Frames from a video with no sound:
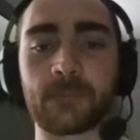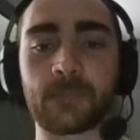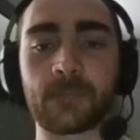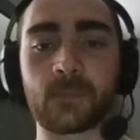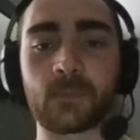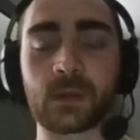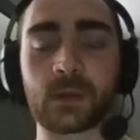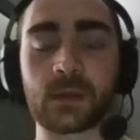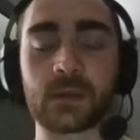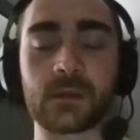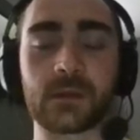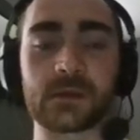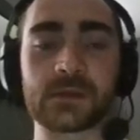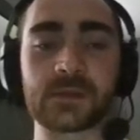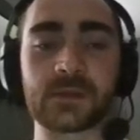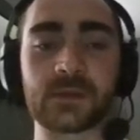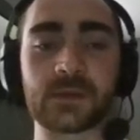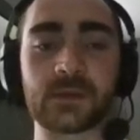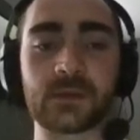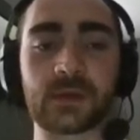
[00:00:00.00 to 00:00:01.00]
what Clinner's
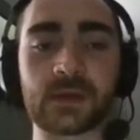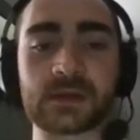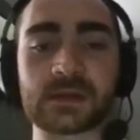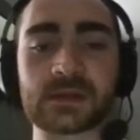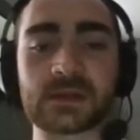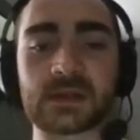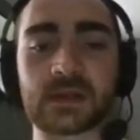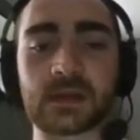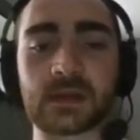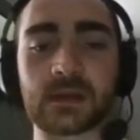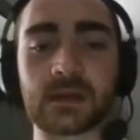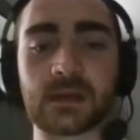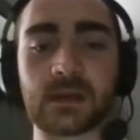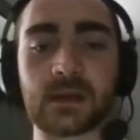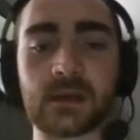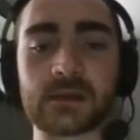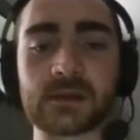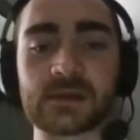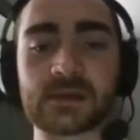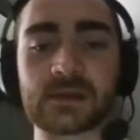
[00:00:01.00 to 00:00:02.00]
been doing on second
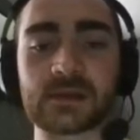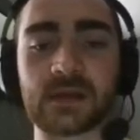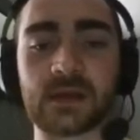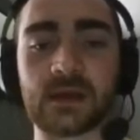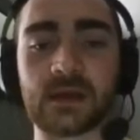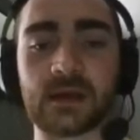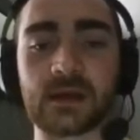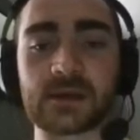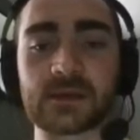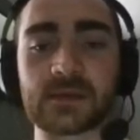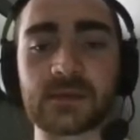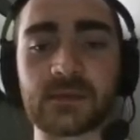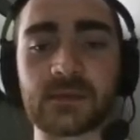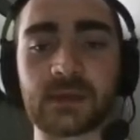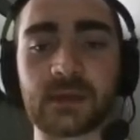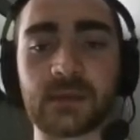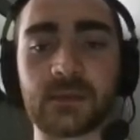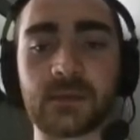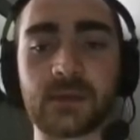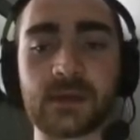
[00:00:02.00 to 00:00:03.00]
downs has been
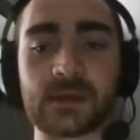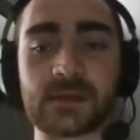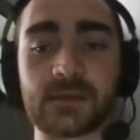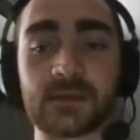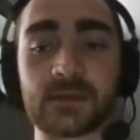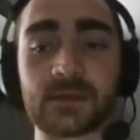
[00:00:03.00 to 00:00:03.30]
really impressive,